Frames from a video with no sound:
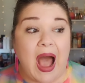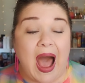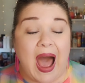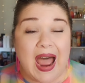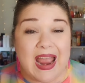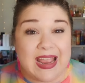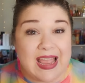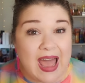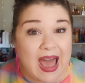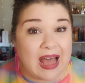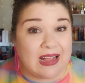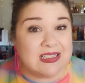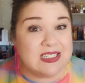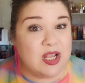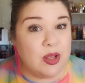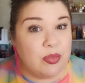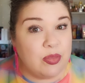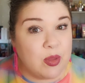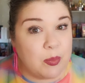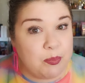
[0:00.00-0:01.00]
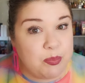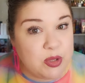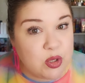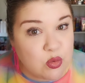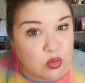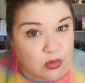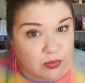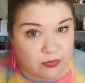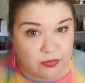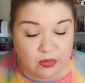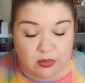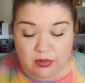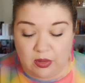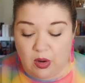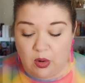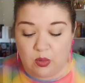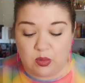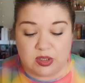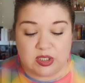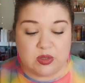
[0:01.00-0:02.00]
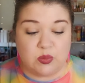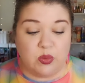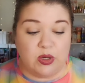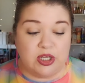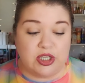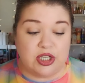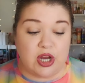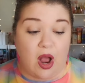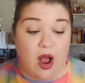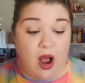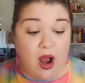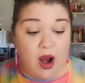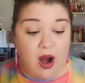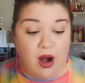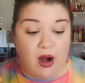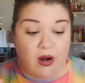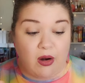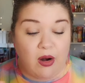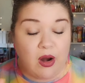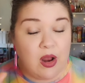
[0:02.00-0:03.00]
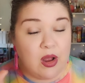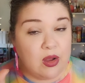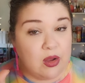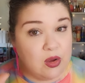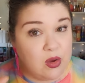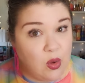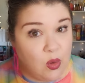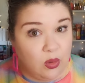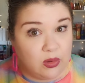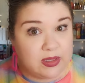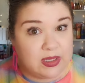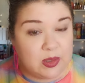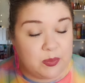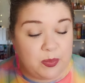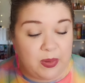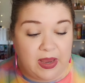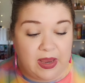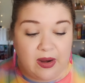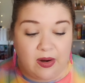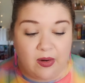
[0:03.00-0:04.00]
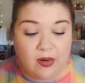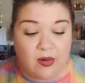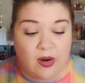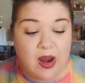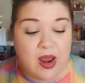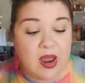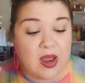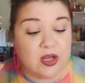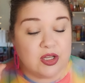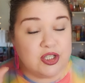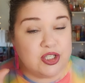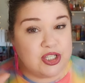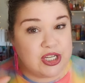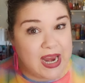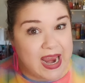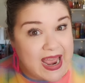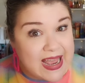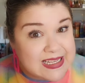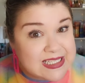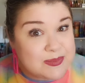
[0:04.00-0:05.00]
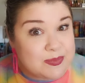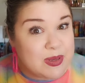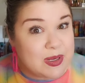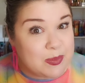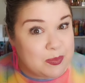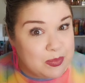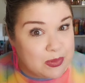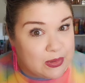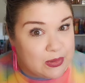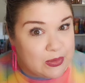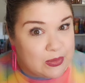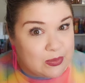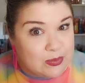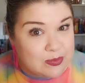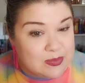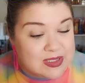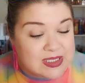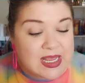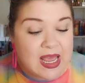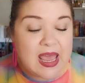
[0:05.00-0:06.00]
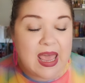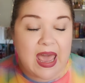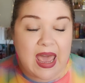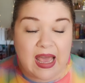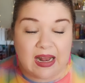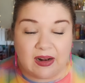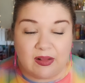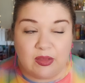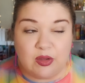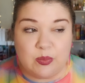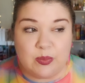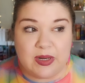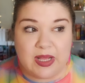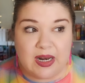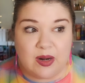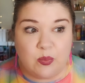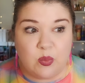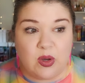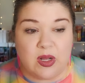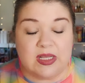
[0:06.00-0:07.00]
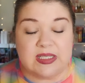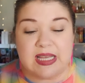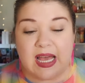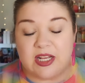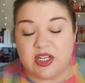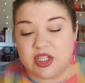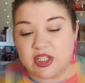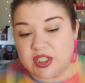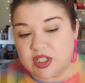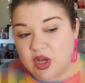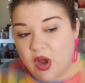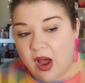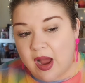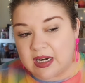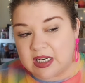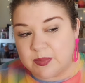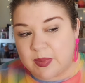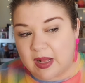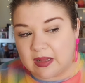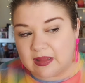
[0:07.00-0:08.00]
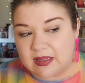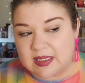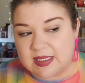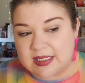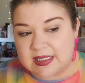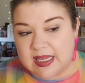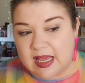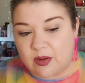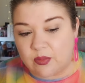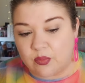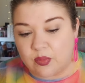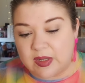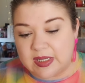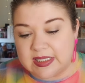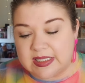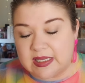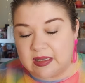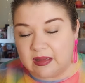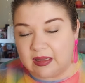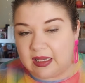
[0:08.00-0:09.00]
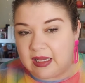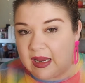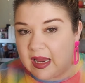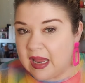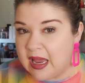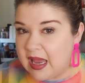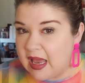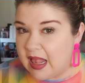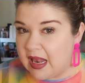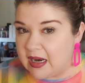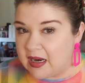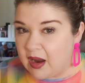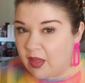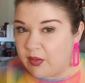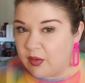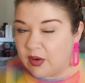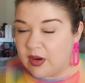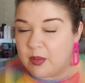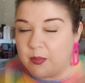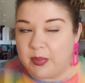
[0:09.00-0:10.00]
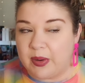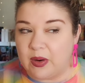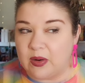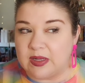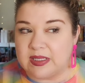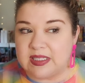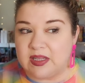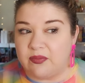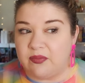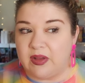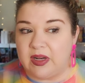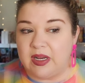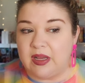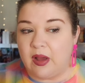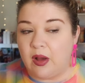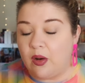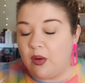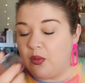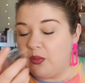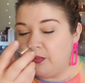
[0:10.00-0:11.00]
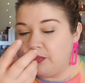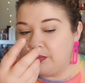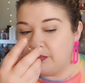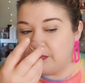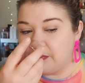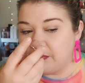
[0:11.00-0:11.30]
I got the beautiful notes, which are golden pear, jasmine blooms, and illuminated woods. I just talked about this scent recently in another comparison video.